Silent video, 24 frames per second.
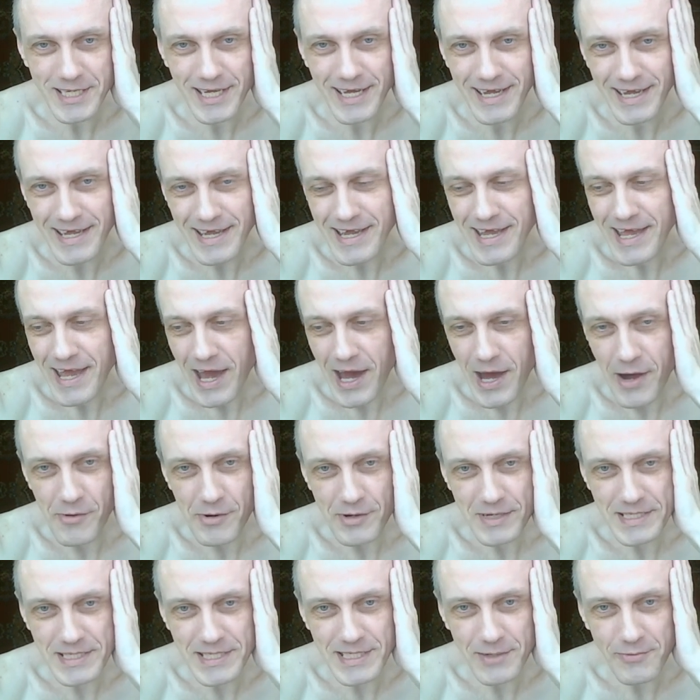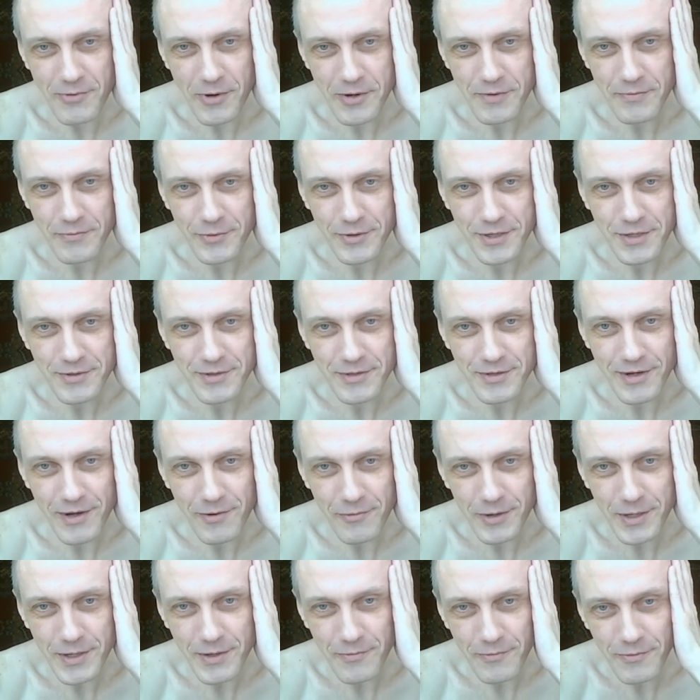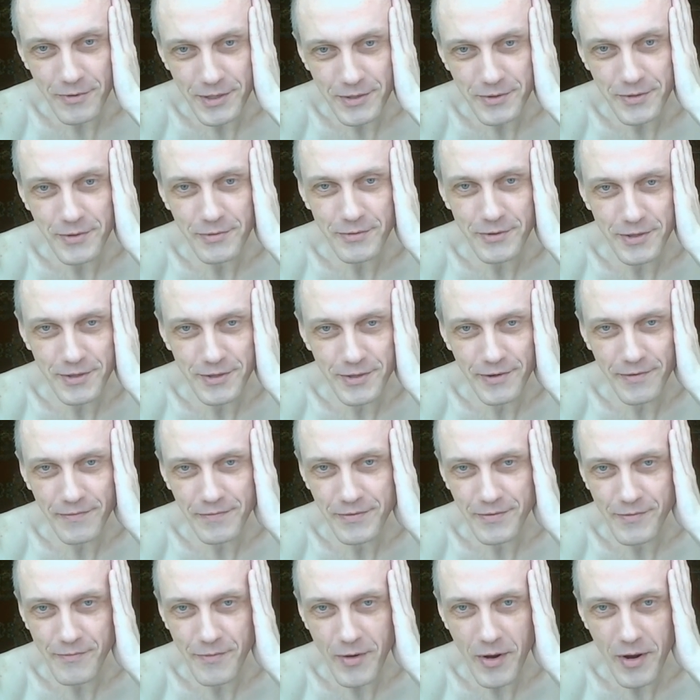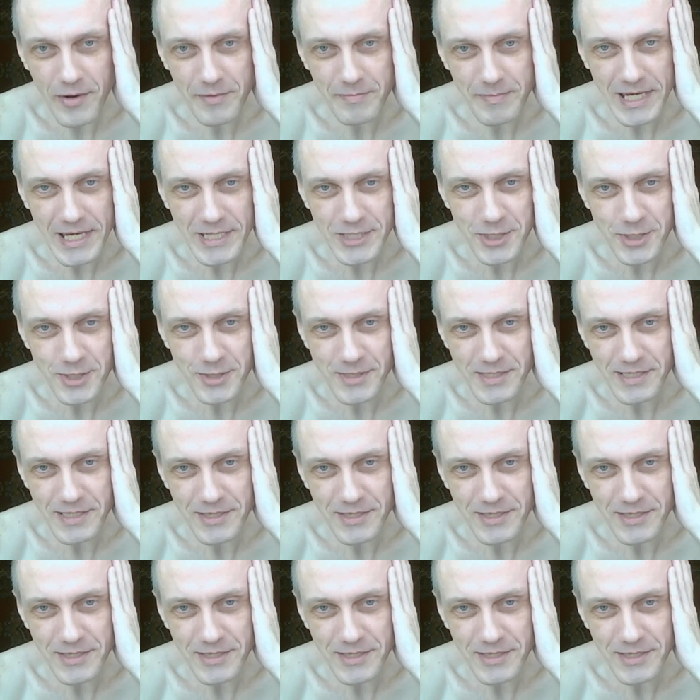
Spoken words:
I want to see what you would do if you were in my shoes,